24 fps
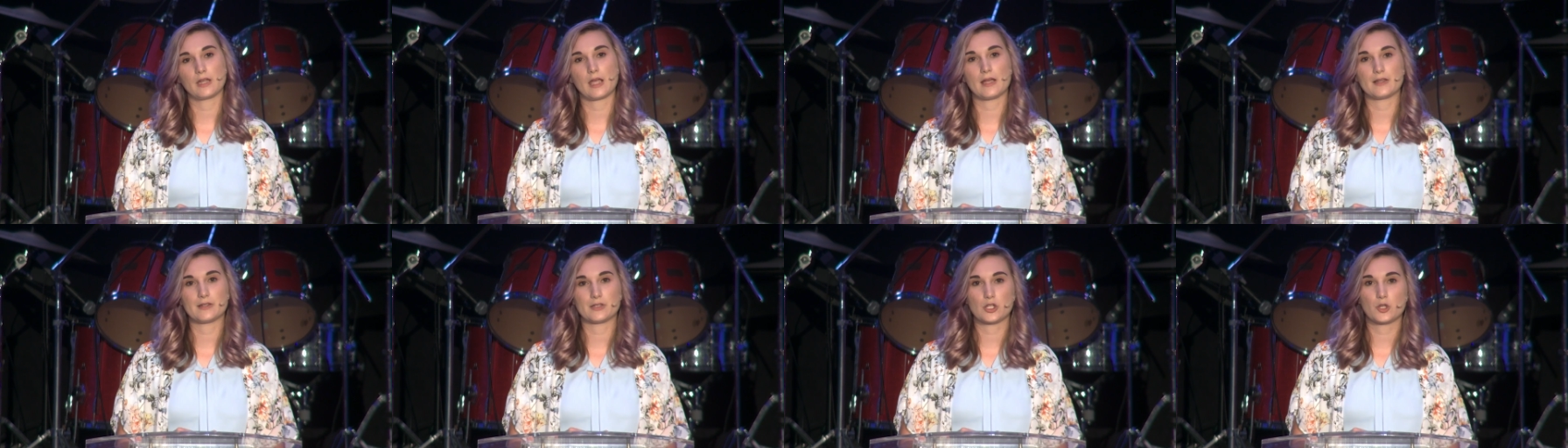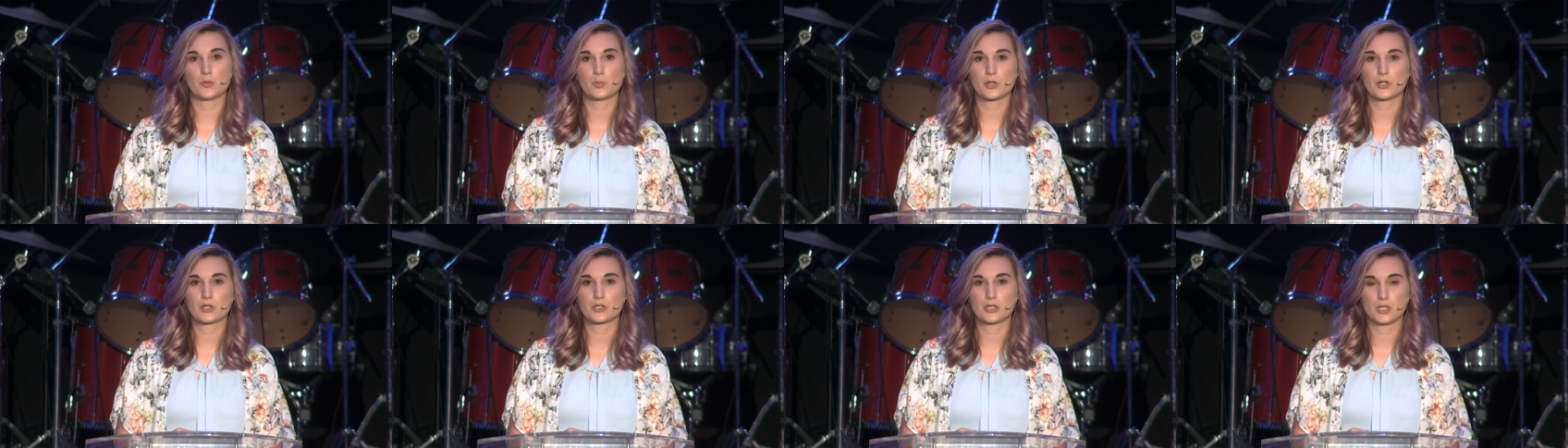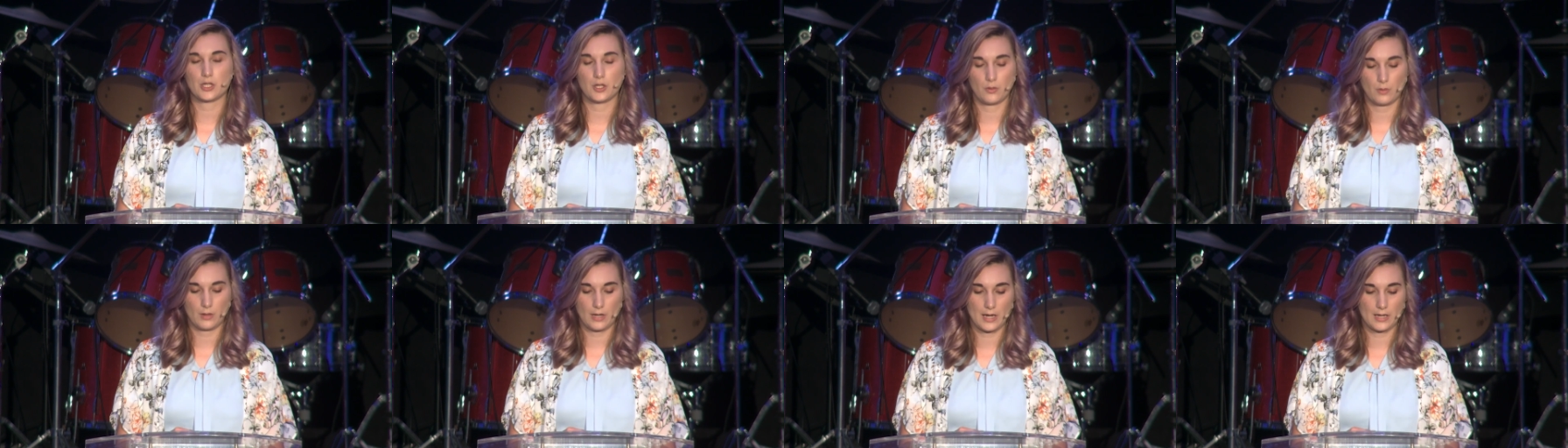as you
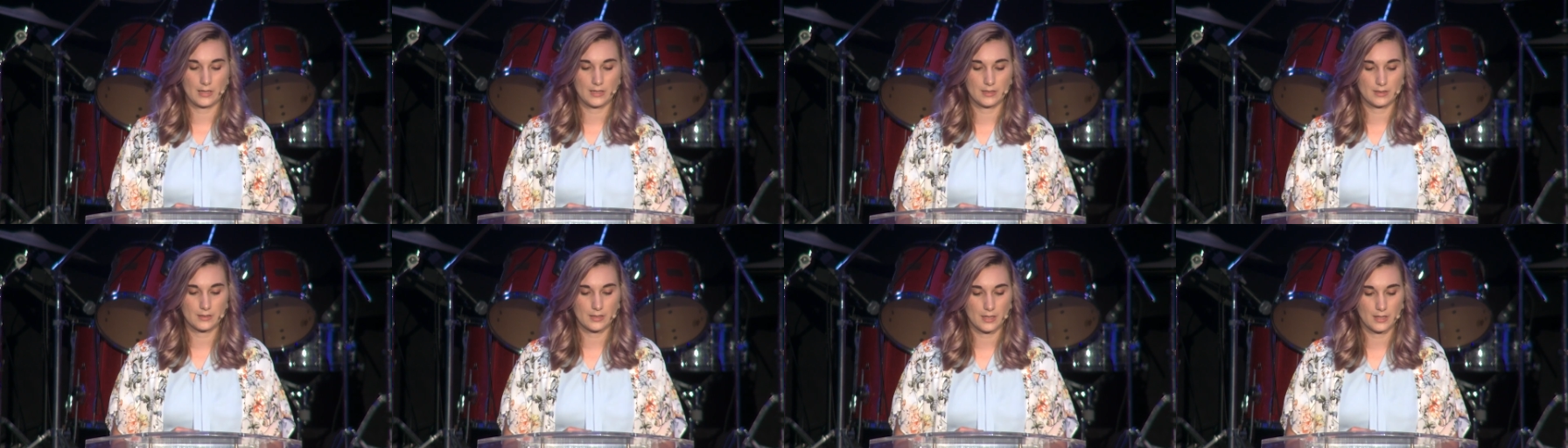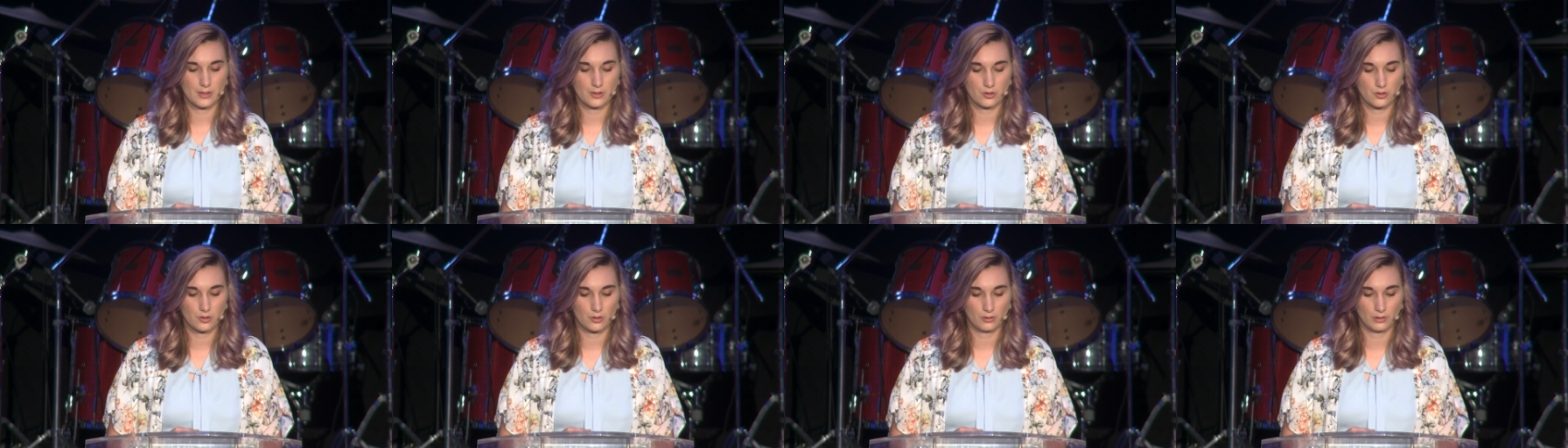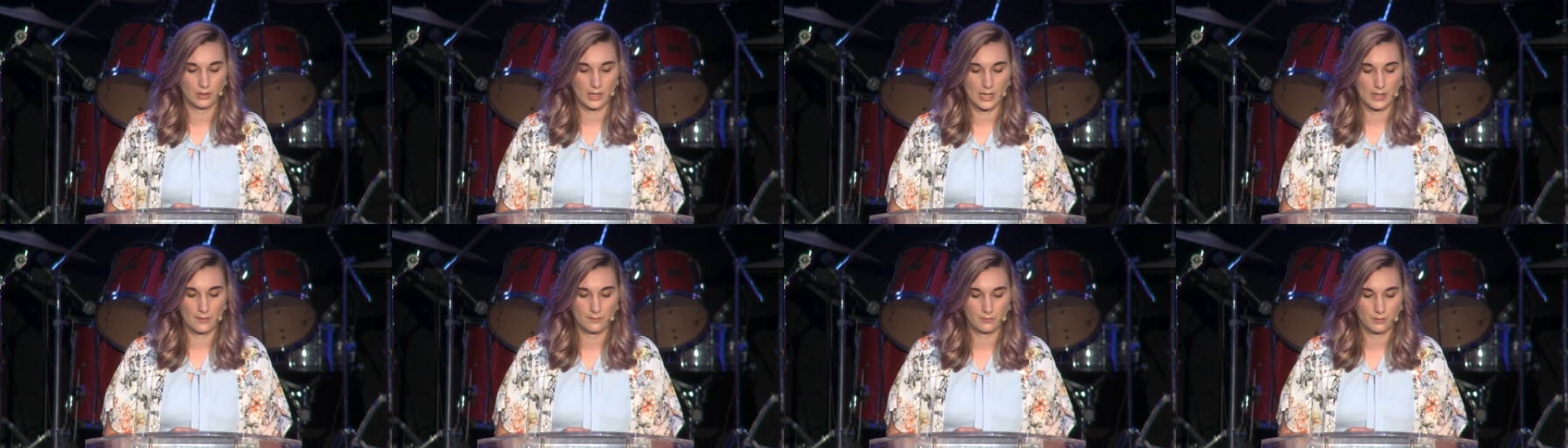pursue an intentional
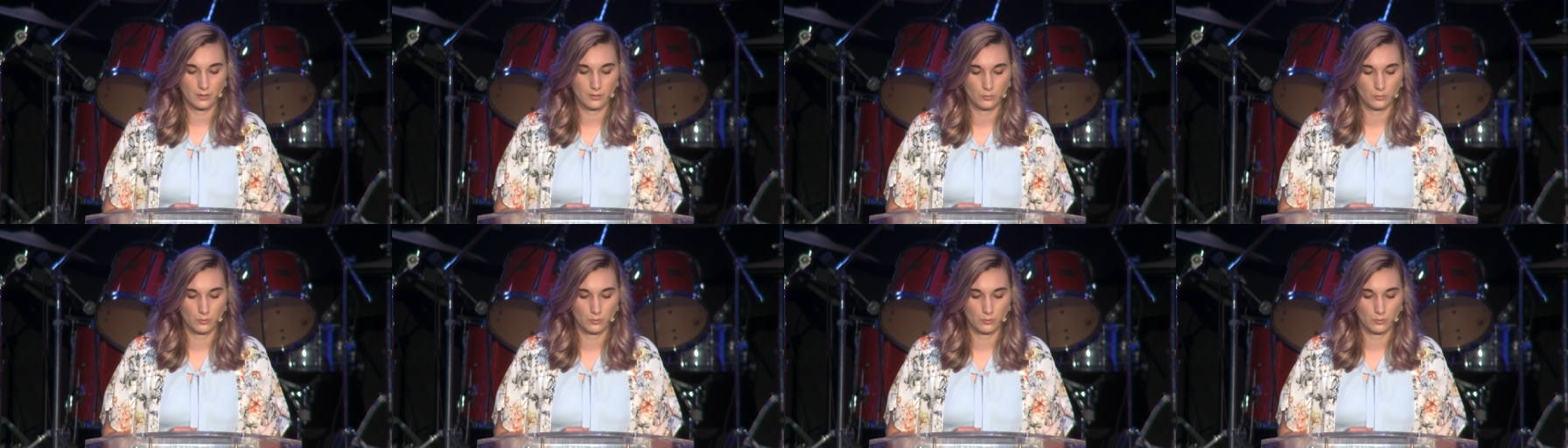life